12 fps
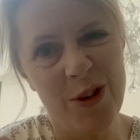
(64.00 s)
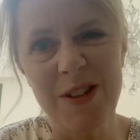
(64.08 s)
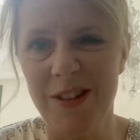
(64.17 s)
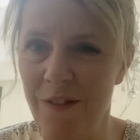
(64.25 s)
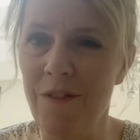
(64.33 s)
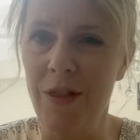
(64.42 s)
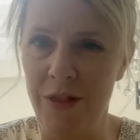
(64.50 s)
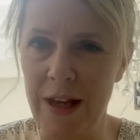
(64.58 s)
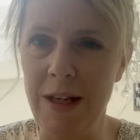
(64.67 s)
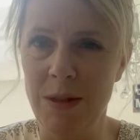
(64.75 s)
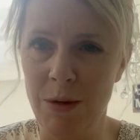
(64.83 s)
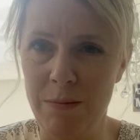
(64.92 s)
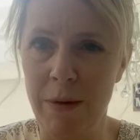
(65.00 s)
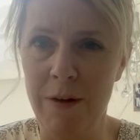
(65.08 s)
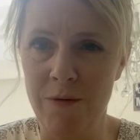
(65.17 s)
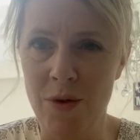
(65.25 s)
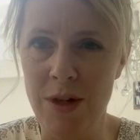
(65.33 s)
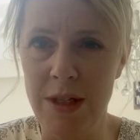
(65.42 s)
of different things with my
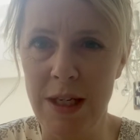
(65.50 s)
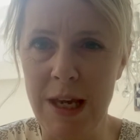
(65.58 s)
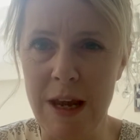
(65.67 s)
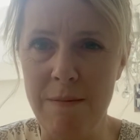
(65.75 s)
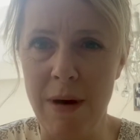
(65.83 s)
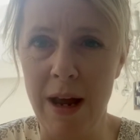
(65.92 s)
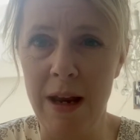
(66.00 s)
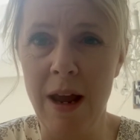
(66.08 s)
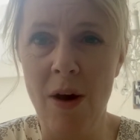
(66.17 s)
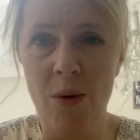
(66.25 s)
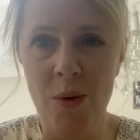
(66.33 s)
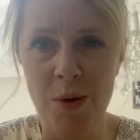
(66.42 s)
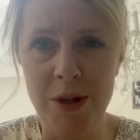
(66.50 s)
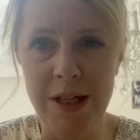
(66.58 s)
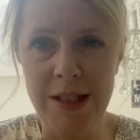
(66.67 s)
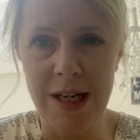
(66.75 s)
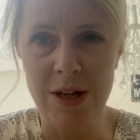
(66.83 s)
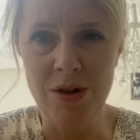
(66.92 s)
voice to keep my
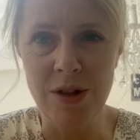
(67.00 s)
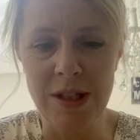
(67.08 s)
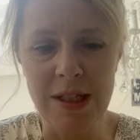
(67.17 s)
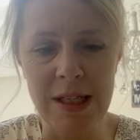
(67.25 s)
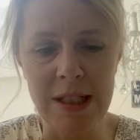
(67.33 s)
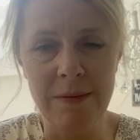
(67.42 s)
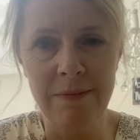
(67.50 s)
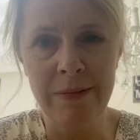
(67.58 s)
audience interested.